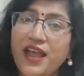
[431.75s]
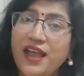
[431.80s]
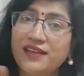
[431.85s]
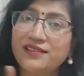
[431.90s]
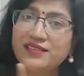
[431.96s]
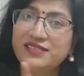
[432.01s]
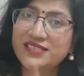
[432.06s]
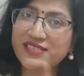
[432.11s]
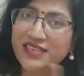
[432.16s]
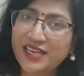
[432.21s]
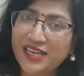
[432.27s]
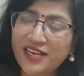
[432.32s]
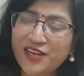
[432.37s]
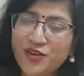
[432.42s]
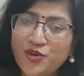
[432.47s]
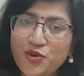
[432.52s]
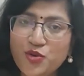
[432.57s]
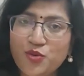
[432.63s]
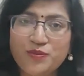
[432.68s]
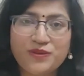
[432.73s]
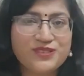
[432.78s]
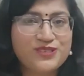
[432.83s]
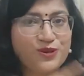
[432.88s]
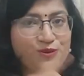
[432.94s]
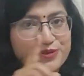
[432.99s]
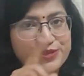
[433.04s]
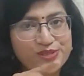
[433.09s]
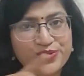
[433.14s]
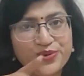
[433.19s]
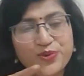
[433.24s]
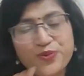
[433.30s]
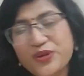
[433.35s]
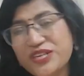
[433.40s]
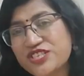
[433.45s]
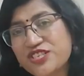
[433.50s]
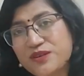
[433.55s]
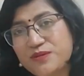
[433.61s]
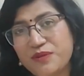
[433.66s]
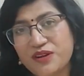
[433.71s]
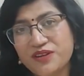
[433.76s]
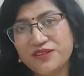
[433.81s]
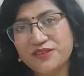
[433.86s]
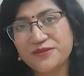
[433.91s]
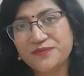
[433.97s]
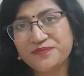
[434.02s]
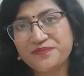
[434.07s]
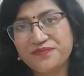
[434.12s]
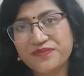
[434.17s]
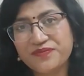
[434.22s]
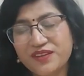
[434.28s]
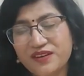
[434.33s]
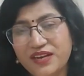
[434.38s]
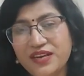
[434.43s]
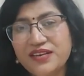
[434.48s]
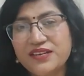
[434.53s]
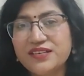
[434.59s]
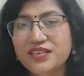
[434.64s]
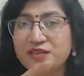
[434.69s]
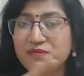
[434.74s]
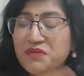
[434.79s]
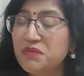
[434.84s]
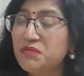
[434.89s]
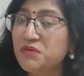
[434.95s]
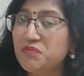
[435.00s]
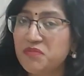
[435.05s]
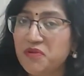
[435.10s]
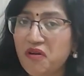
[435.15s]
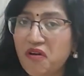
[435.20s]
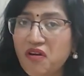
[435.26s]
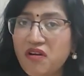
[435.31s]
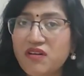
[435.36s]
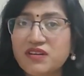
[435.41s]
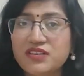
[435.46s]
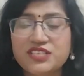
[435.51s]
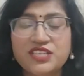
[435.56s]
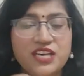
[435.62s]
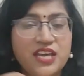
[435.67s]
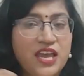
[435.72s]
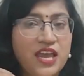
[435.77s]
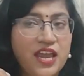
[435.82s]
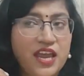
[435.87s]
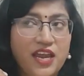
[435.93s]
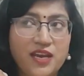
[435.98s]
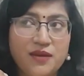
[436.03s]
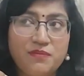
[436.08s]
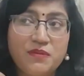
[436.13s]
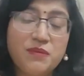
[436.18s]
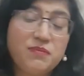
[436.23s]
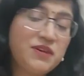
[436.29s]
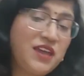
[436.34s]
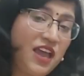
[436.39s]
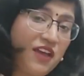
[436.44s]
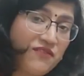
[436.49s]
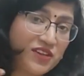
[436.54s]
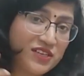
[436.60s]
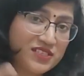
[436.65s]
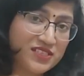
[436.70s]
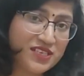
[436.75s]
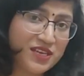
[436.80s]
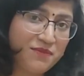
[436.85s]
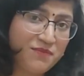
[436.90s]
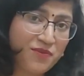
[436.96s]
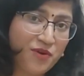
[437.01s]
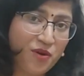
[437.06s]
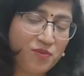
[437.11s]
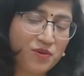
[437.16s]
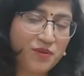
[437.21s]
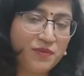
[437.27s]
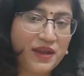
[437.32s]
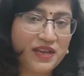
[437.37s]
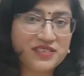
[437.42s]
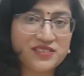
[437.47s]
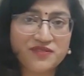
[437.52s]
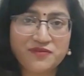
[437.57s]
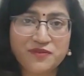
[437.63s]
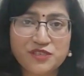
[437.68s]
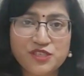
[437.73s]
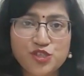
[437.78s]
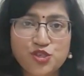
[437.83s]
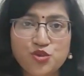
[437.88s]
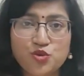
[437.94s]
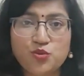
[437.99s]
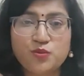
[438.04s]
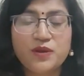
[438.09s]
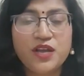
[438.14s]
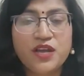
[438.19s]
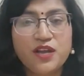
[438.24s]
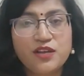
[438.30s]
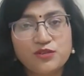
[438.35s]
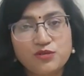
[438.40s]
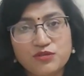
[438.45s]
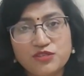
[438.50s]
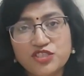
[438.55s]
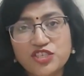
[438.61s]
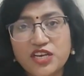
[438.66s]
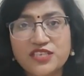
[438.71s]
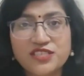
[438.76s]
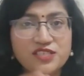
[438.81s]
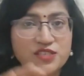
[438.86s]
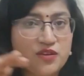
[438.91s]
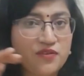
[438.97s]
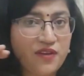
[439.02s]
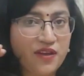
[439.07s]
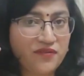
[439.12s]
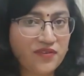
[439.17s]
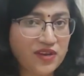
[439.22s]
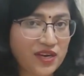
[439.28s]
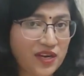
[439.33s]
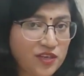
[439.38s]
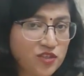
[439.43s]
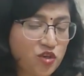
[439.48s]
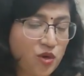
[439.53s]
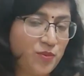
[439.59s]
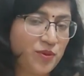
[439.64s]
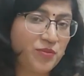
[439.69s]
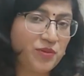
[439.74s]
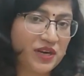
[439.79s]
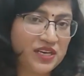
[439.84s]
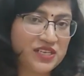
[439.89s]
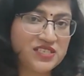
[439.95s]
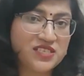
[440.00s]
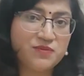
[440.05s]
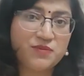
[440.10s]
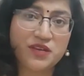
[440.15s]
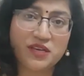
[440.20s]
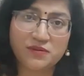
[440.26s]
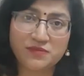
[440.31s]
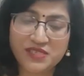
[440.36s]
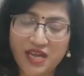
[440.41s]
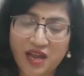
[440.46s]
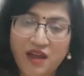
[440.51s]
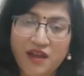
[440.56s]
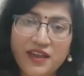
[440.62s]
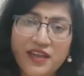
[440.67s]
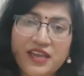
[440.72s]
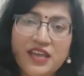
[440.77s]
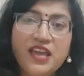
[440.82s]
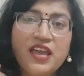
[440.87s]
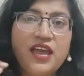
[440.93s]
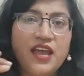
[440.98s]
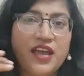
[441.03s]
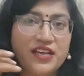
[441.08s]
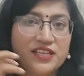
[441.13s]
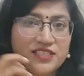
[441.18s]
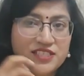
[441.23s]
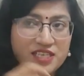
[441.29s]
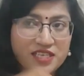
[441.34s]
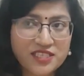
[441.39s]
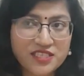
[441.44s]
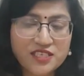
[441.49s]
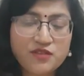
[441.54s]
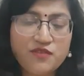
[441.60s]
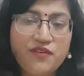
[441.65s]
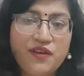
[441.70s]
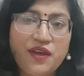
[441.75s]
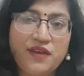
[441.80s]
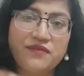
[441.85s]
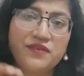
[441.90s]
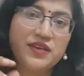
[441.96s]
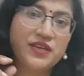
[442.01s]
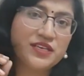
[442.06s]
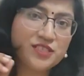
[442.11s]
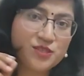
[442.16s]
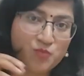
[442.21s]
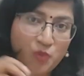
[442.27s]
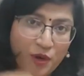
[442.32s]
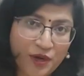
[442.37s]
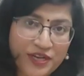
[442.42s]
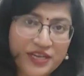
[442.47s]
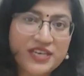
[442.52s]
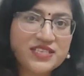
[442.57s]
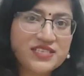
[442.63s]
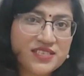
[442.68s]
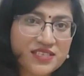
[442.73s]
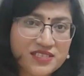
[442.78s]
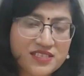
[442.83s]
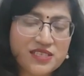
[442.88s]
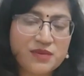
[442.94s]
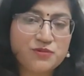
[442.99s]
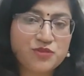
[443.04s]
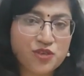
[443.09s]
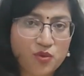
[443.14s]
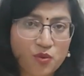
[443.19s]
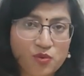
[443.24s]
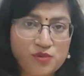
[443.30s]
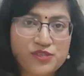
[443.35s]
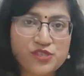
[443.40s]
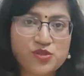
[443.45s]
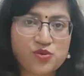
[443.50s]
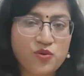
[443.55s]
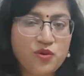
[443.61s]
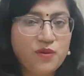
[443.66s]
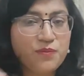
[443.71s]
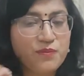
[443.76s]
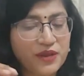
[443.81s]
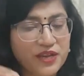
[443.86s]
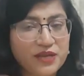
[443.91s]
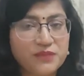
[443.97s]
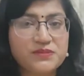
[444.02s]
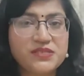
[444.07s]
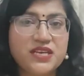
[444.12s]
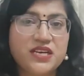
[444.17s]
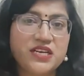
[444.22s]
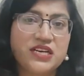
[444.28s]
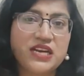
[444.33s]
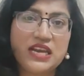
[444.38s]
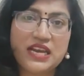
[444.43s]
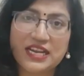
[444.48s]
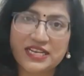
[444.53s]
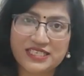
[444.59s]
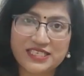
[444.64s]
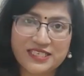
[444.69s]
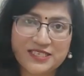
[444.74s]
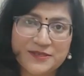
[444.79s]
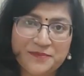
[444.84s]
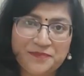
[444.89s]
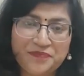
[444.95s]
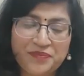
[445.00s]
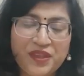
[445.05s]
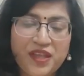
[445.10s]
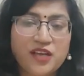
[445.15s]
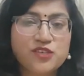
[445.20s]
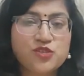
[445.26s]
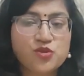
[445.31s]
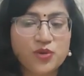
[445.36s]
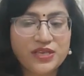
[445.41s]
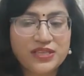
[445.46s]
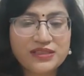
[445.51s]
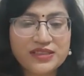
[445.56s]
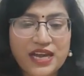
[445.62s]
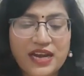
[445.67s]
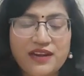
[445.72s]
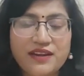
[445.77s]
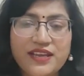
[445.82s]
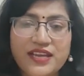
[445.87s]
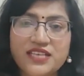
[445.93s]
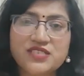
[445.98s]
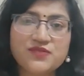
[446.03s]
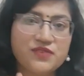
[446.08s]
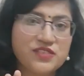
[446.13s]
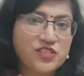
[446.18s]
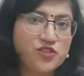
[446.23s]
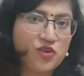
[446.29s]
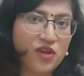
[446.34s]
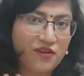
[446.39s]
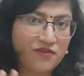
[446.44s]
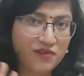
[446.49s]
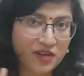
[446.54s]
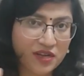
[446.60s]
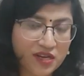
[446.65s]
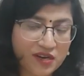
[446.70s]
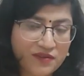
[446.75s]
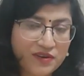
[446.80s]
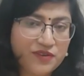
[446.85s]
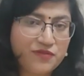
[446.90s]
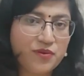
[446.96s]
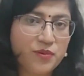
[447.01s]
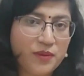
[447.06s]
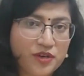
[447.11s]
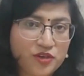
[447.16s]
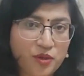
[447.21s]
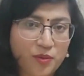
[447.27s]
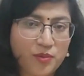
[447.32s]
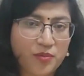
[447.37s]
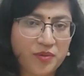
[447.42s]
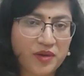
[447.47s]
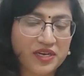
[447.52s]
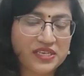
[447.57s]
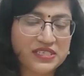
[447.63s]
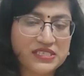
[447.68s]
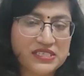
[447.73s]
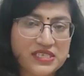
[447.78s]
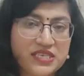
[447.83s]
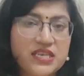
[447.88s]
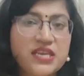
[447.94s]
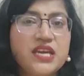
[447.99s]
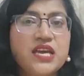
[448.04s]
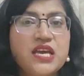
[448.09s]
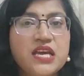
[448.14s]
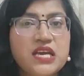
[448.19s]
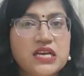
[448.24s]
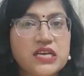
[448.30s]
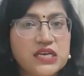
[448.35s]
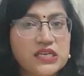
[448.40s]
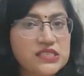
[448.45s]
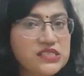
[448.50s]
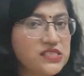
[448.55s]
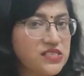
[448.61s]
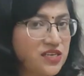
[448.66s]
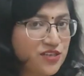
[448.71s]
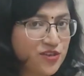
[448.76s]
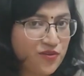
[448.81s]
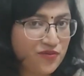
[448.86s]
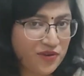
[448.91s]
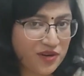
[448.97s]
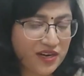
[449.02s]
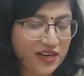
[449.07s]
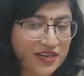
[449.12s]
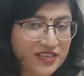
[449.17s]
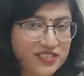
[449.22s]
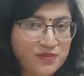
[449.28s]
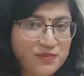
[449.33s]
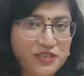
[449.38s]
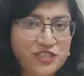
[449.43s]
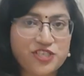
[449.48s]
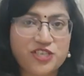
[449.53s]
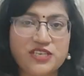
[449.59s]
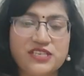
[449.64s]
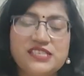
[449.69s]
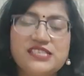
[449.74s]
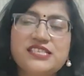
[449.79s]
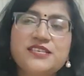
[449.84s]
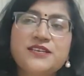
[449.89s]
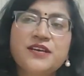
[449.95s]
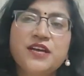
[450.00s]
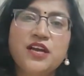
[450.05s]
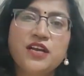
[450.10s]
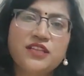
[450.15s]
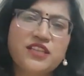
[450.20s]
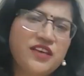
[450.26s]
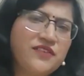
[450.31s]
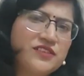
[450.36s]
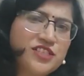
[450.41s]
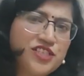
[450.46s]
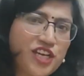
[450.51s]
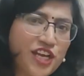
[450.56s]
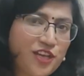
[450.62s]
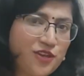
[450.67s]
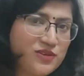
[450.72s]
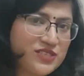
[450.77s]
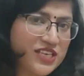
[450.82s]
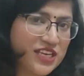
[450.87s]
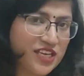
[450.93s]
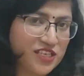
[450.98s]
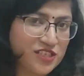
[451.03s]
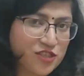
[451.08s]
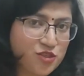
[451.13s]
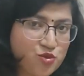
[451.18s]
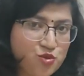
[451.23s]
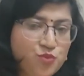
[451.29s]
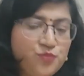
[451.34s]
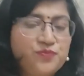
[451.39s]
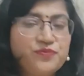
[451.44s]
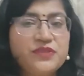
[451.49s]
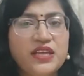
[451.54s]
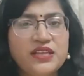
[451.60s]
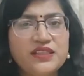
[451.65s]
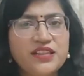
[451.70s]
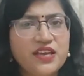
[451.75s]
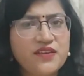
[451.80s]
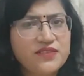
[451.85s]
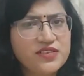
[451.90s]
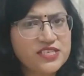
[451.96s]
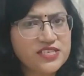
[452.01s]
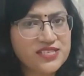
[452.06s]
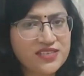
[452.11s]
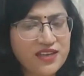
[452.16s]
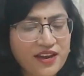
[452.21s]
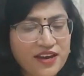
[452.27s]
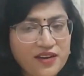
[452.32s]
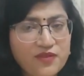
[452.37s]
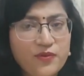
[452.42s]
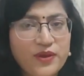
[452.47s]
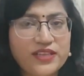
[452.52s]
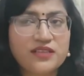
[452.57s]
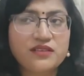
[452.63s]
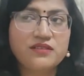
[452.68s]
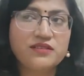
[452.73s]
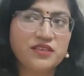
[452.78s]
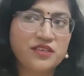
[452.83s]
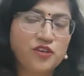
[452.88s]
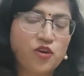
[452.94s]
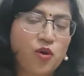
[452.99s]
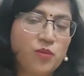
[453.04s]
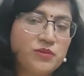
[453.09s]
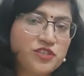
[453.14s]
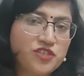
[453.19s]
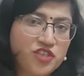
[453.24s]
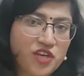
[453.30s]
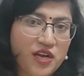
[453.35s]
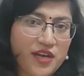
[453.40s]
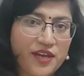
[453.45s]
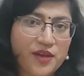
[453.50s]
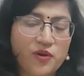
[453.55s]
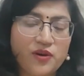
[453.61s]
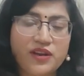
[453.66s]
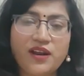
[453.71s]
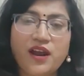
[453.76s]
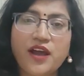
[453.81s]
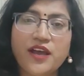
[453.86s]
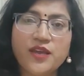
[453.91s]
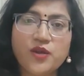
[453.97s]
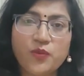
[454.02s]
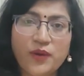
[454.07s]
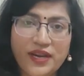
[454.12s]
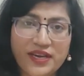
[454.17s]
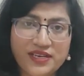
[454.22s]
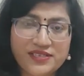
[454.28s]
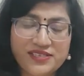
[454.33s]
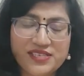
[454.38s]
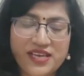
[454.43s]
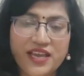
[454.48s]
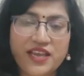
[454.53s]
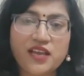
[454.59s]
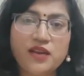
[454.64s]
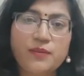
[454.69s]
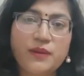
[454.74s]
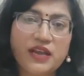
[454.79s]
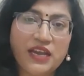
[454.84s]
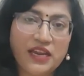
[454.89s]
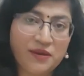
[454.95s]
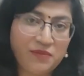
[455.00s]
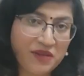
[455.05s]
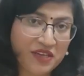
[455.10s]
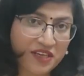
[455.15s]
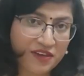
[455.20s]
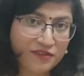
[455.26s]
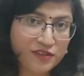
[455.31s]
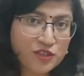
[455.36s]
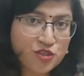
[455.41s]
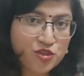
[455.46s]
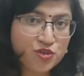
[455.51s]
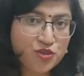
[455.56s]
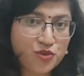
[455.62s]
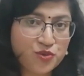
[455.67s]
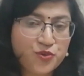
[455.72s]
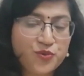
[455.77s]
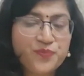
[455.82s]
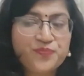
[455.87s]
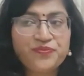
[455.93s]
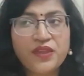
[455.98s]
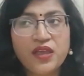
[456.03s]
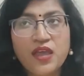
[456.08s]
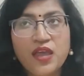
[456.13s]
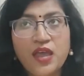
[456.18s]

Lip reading: And the second tube is also question mark, right? It may be blocked. It may be having same problem as the first tube. So the chances of having an ectopic pregnancy becomes high, and chances of having a spontaneous conception also becomes a little less. So in that case, once you have recovered from ectopic pregnancy, consult your fertility specialist. They will check your second tube. Then they will decide whether a normal try or an IUI cycle can be given to you.